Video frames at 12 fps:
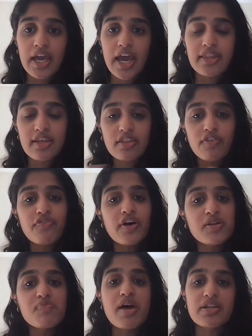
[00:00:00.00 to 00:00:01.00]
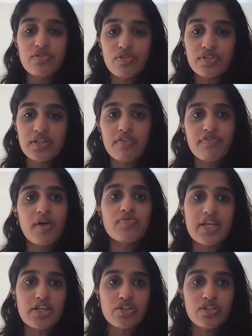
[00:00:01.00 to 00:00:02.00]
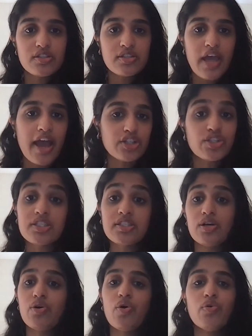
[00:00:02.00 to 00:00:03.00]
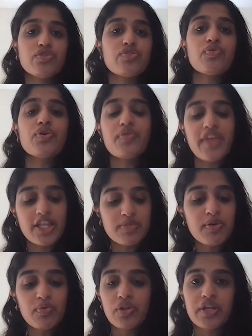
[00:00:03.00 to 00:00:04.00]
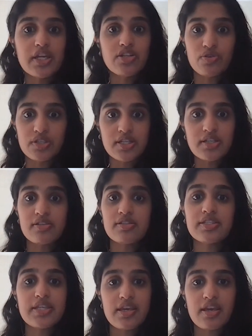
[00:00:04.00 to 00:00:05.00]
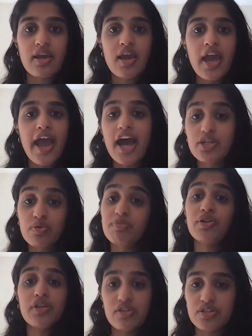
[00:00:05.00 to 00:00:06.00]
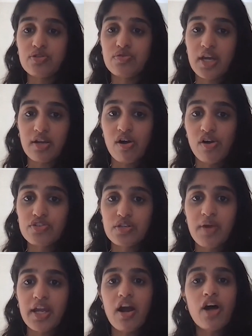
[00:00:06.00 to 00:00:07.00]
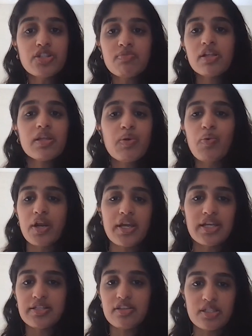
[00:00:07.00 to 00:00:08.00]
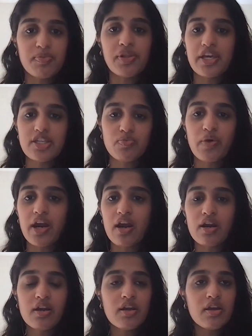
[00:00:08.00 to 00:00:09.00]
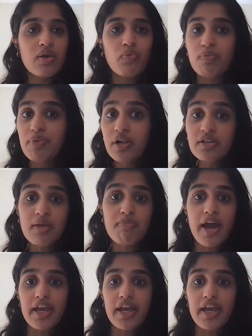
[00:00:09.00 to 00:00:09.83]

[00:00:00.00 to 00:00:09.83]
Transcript: I think the fundamentals and the foundations actually still hold true. And that's been really interesting to see as we're building this new technology, right? Ultimately, we want to get to this place where we're building